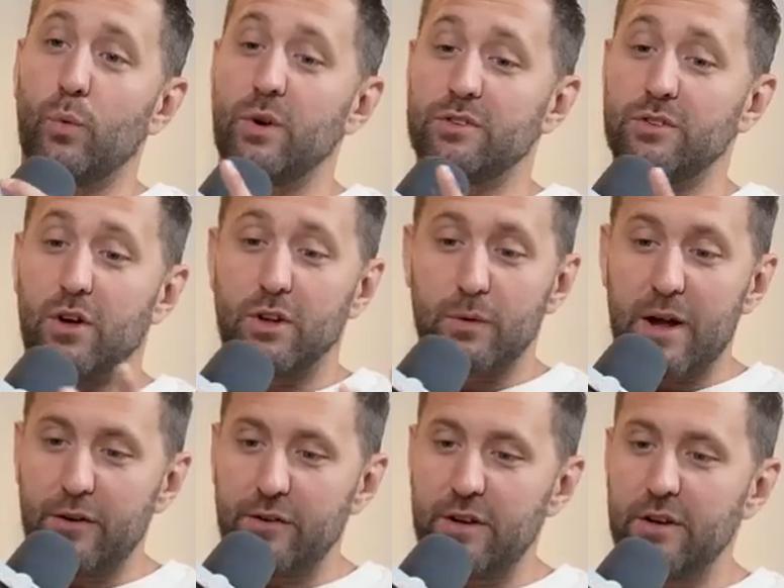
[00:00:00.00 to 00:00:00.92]
what's all
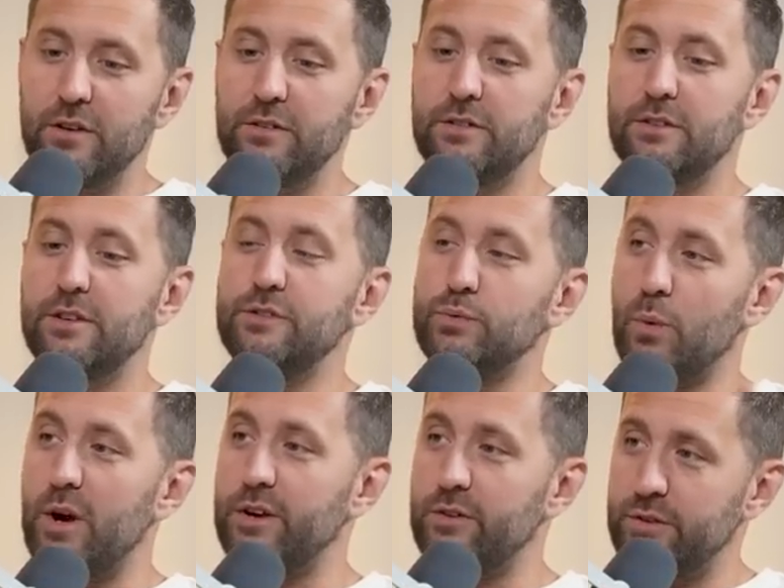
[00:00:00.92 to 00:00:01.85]
around here is
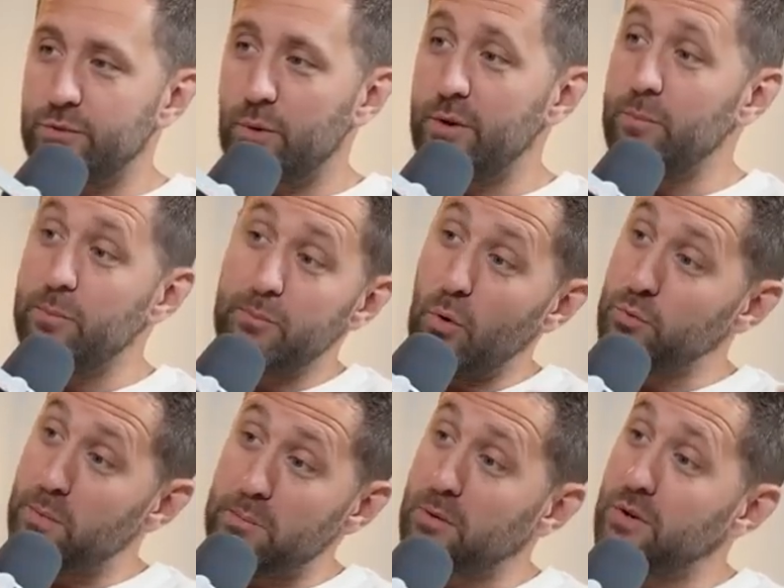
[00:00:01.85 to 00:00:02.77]
wineries. What do
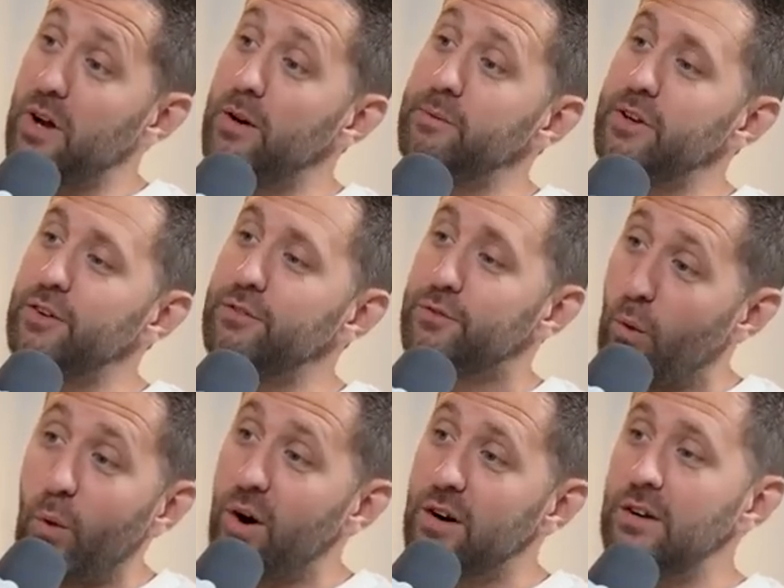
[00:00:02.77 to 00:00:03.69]
most people come here
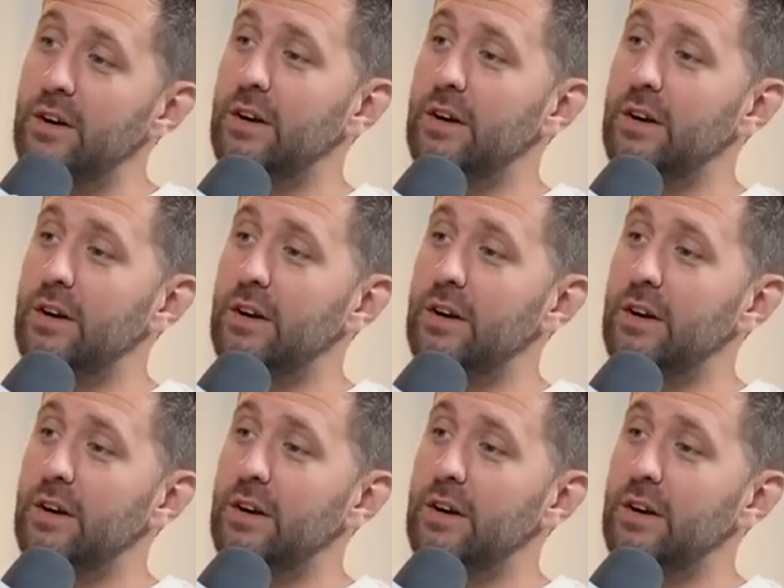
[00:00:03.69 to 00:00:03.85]
for?